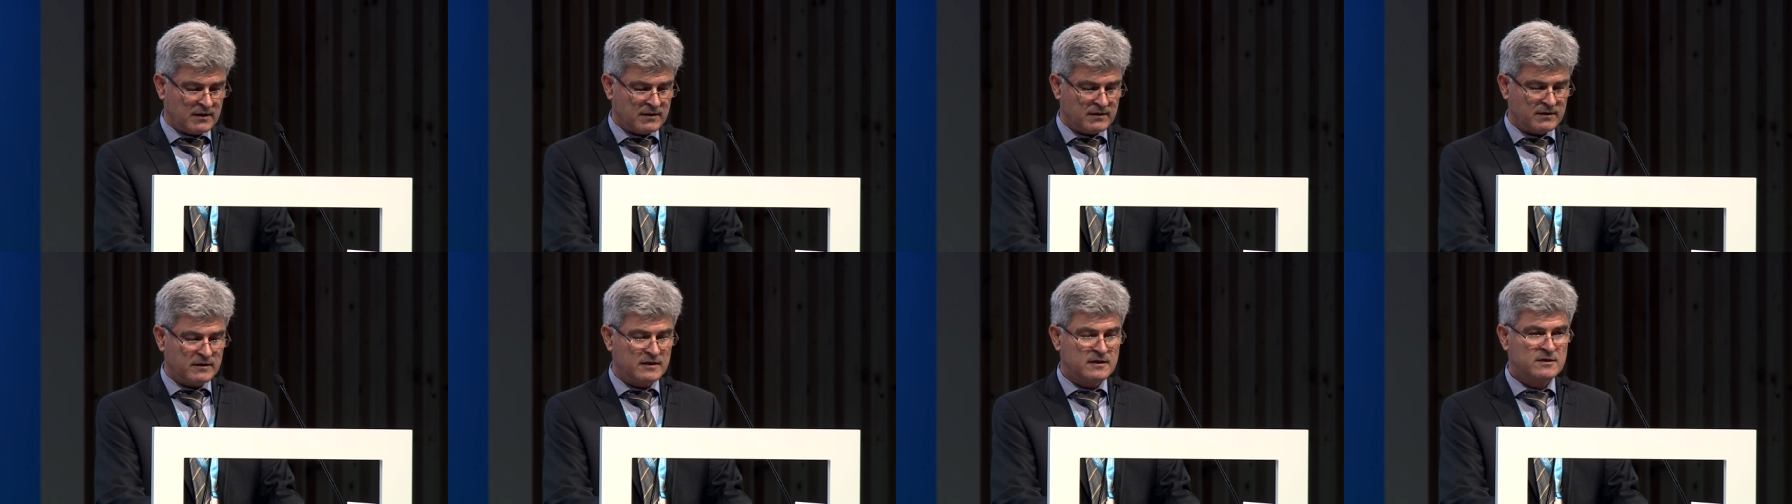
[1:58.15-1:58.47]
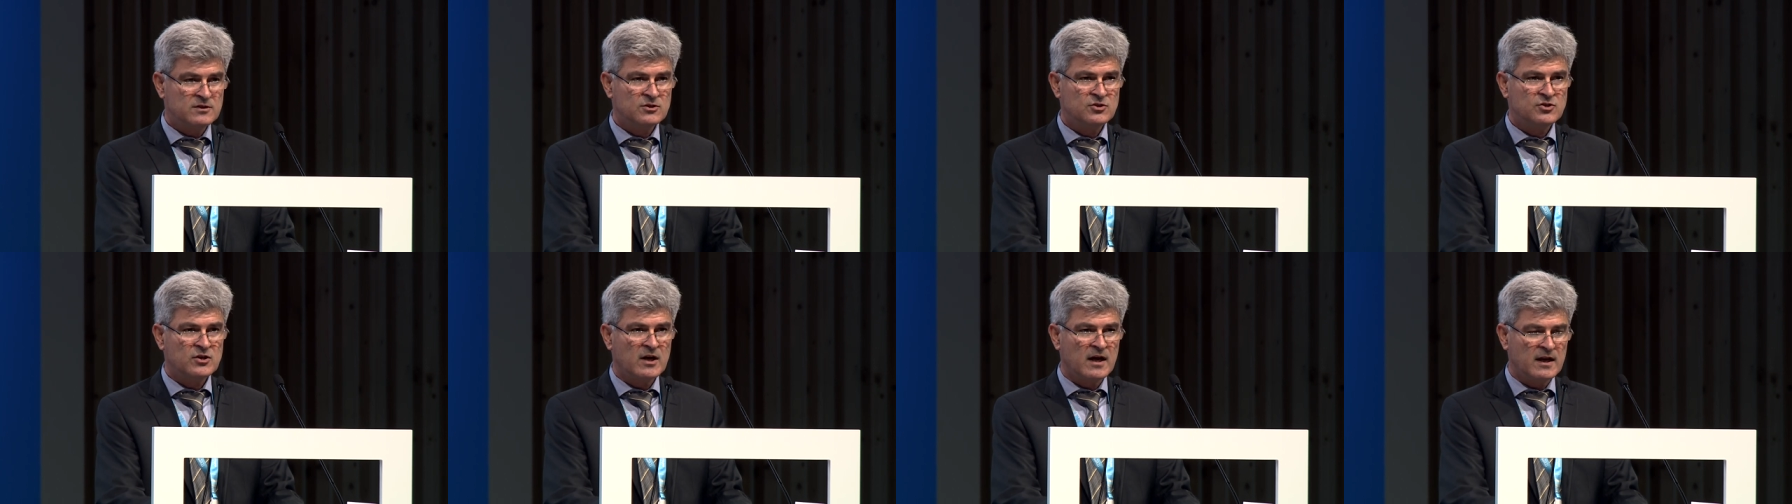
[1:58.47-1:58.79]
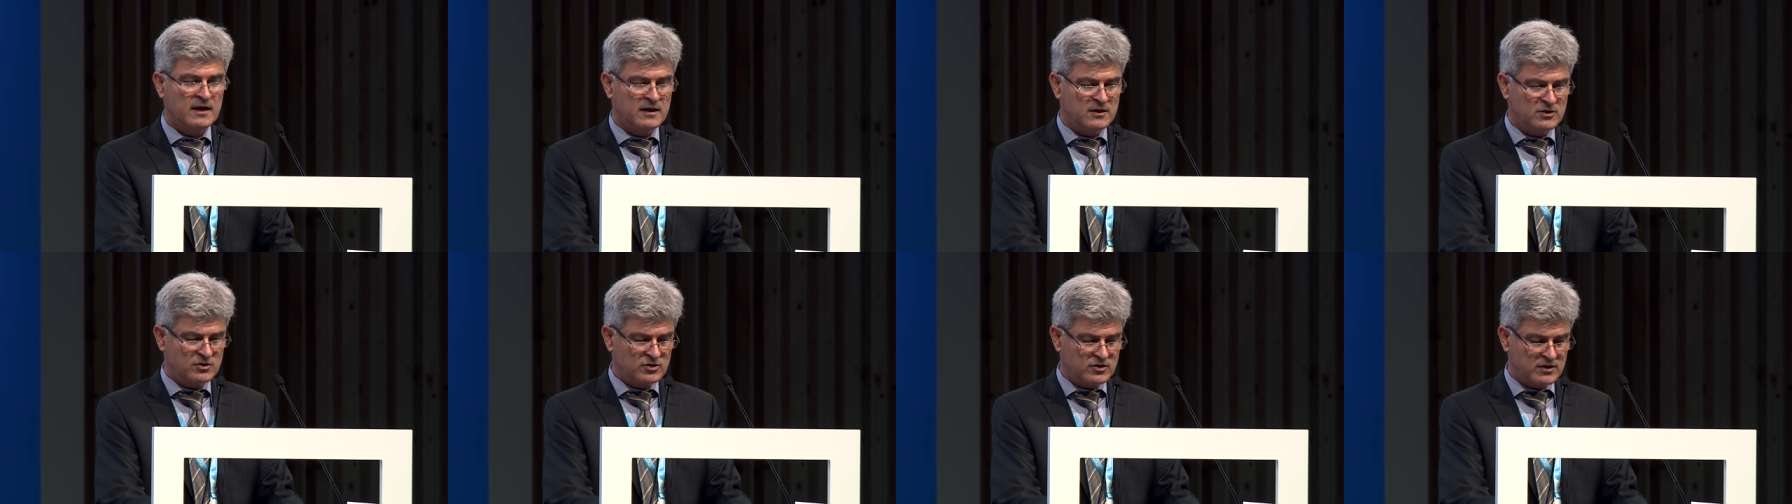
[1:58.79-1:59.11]
These
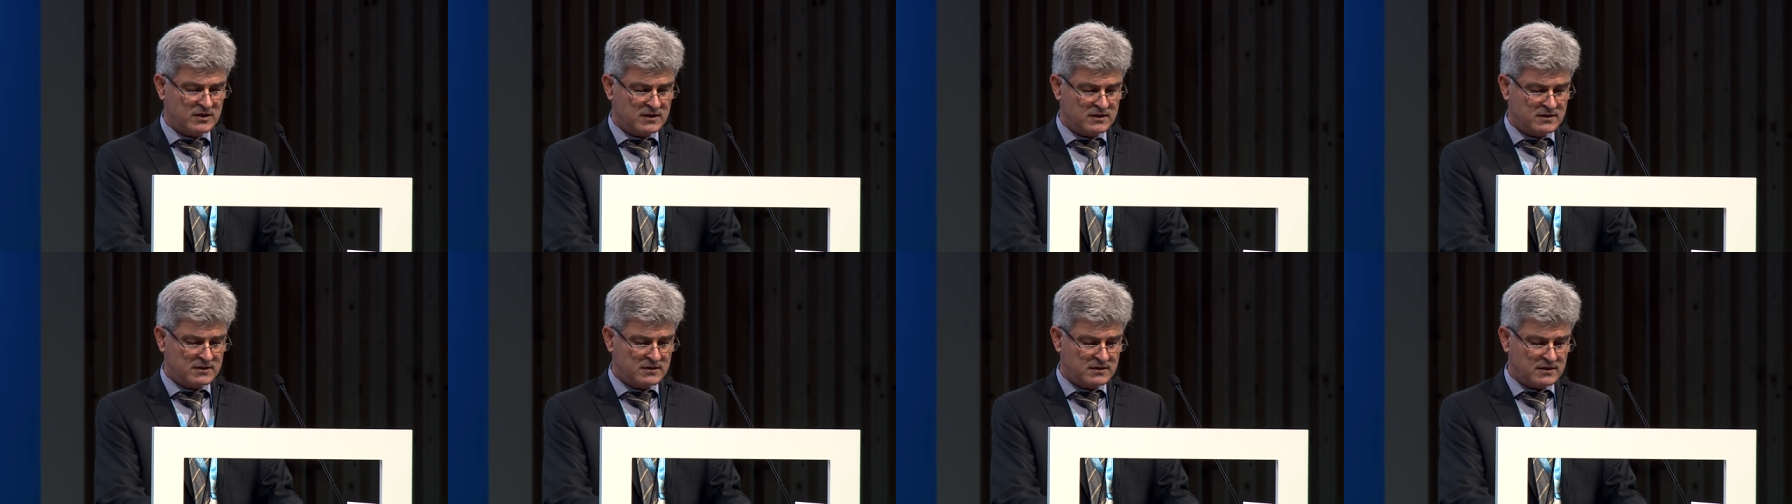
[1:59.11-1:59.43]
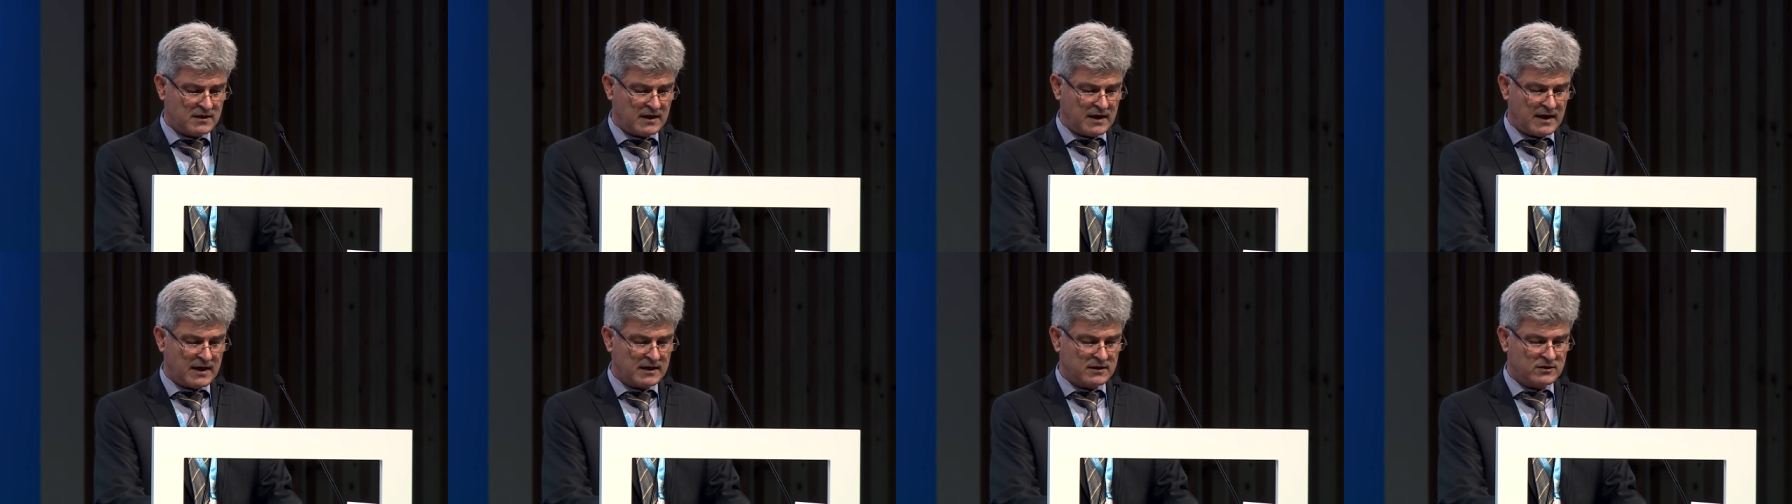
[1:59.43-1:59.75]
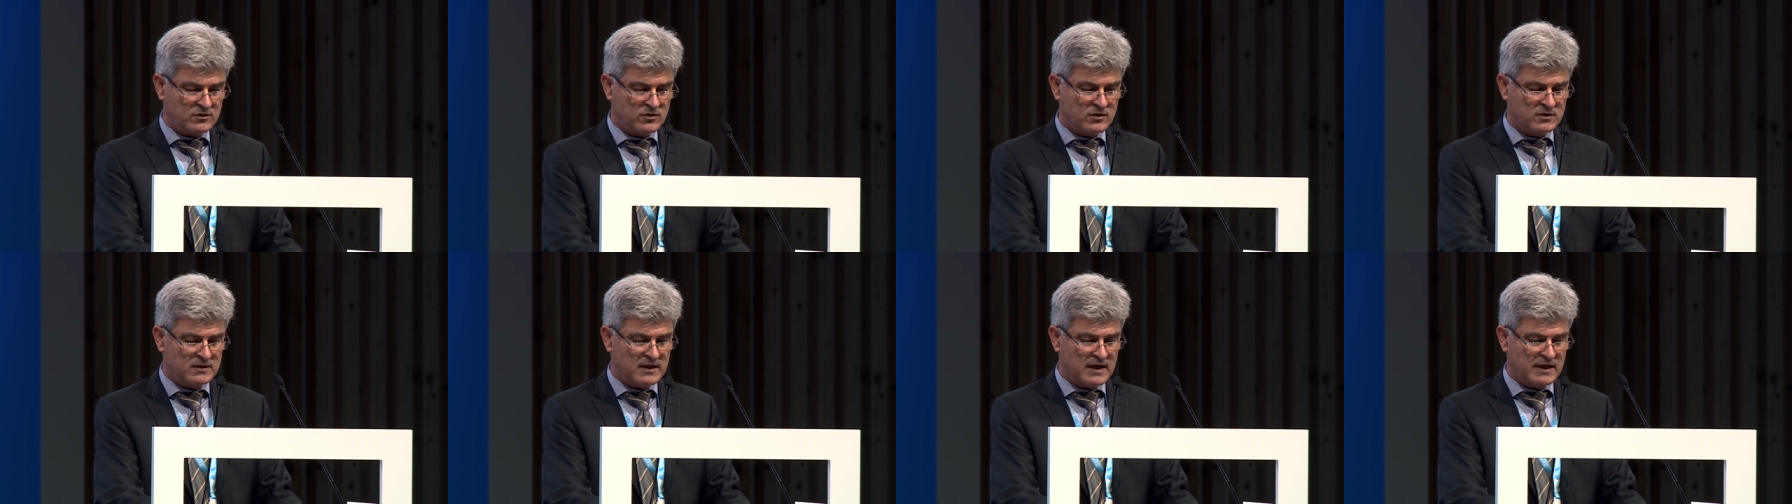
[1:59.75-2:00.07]
challenges are
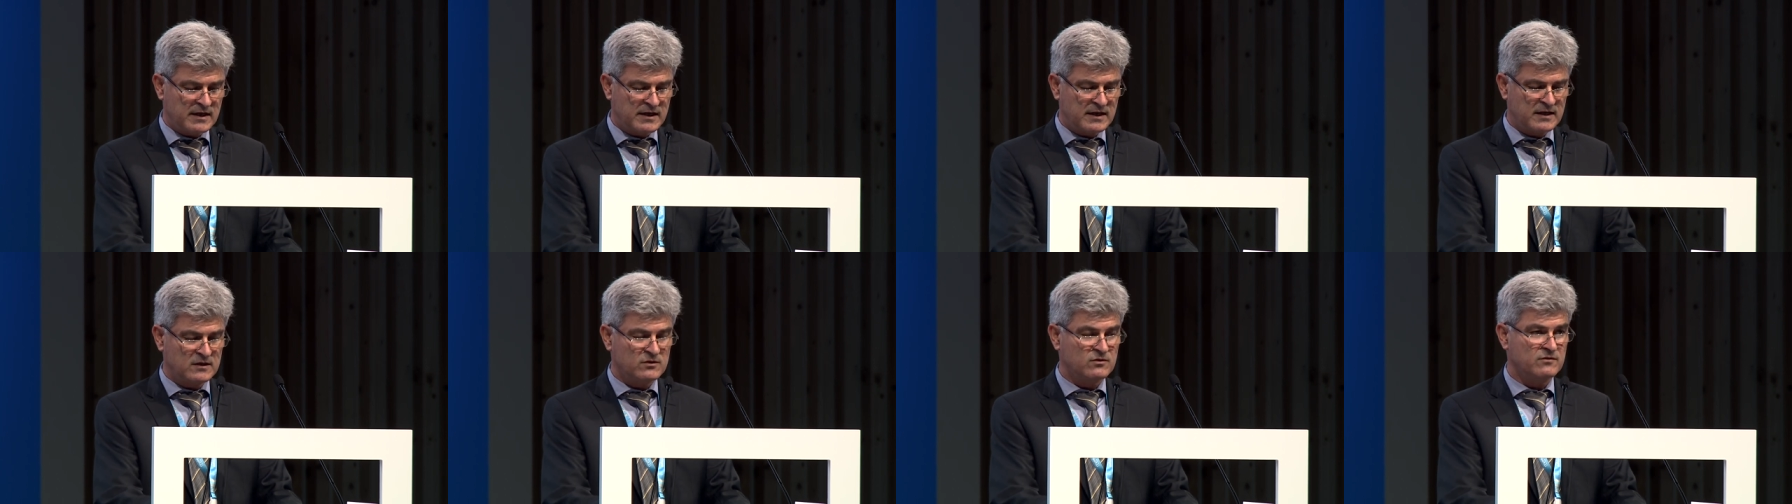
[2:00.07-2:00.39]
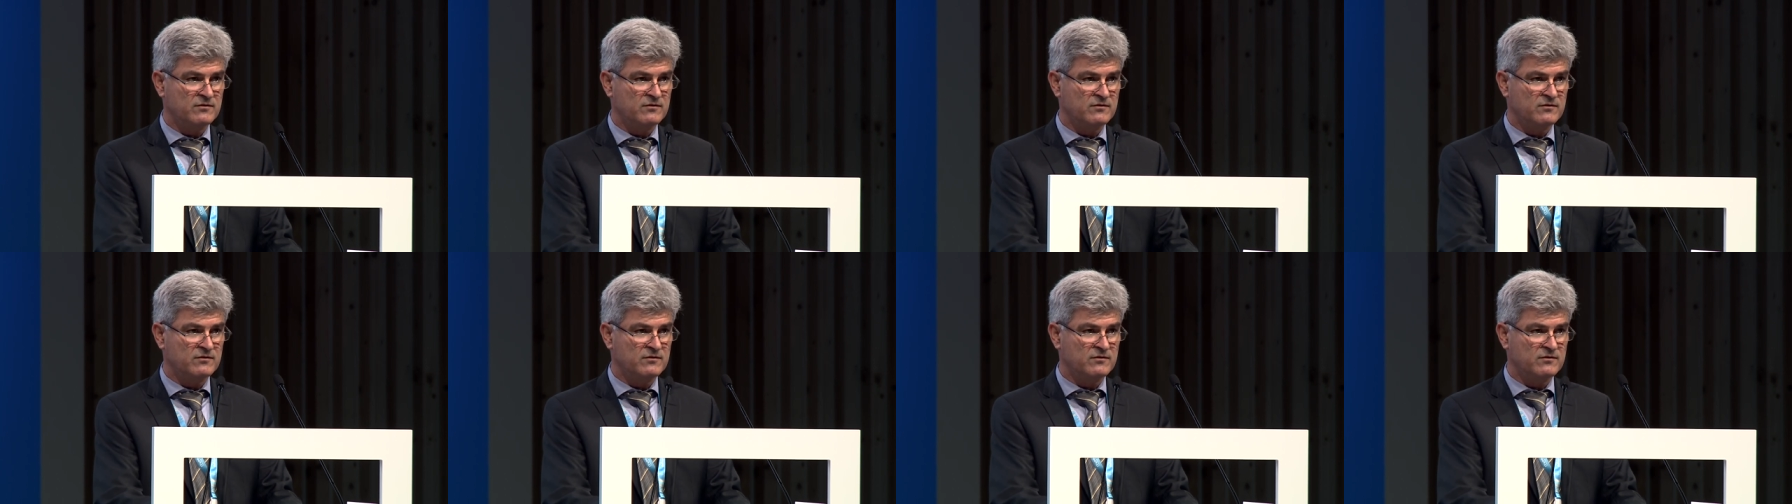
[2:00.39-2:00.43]
not ahead